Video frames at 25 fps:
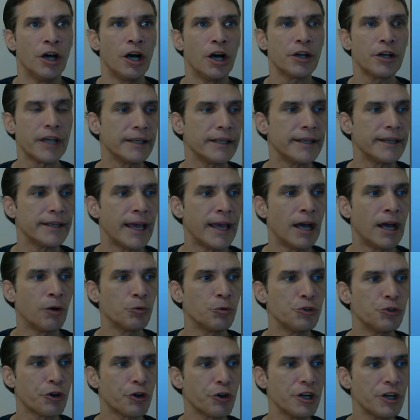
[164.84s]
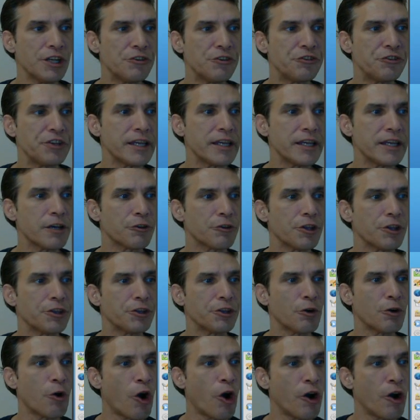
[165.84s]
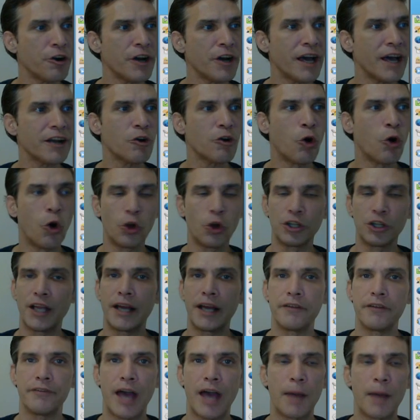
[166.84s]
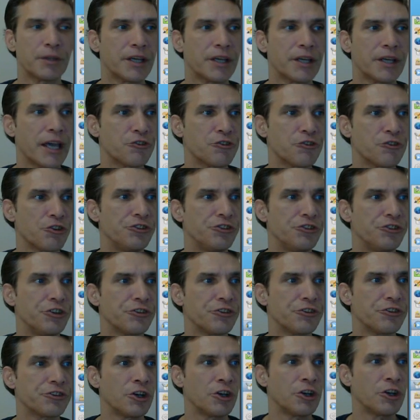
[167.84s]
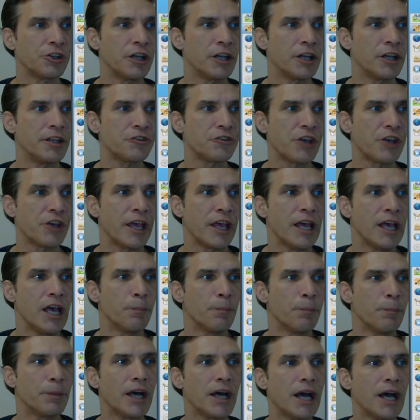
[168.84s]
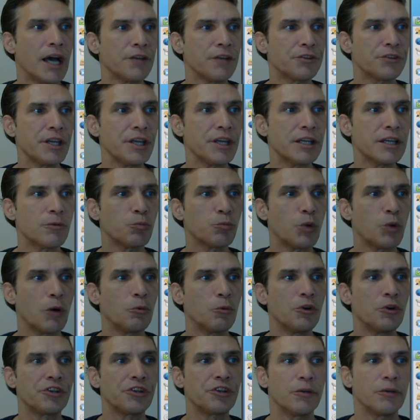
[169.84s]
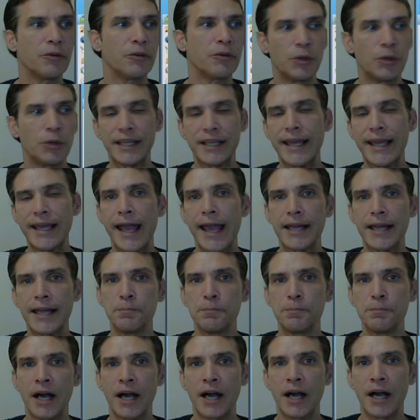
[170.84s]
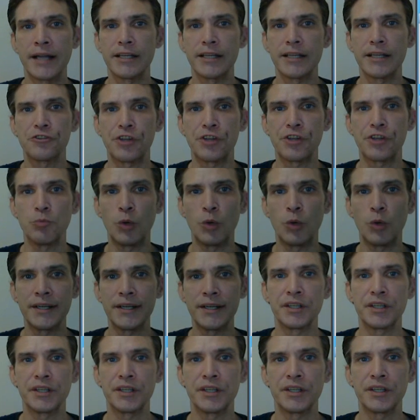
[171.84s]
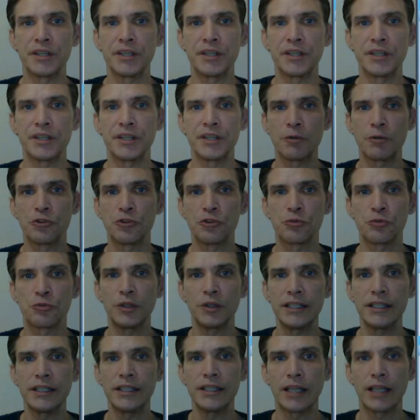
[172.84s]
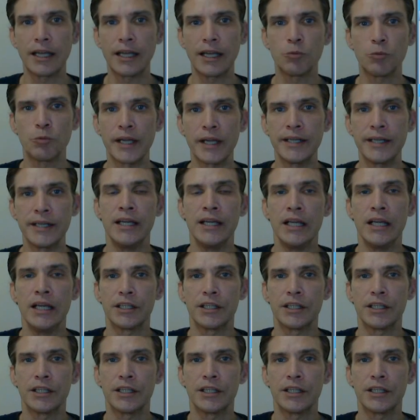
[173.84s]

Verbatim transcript: Okay, now you're going to see here that there are not a whole lot of applications installed on this, but I think what was what they had in mind is they wanted to have something that was really lightweight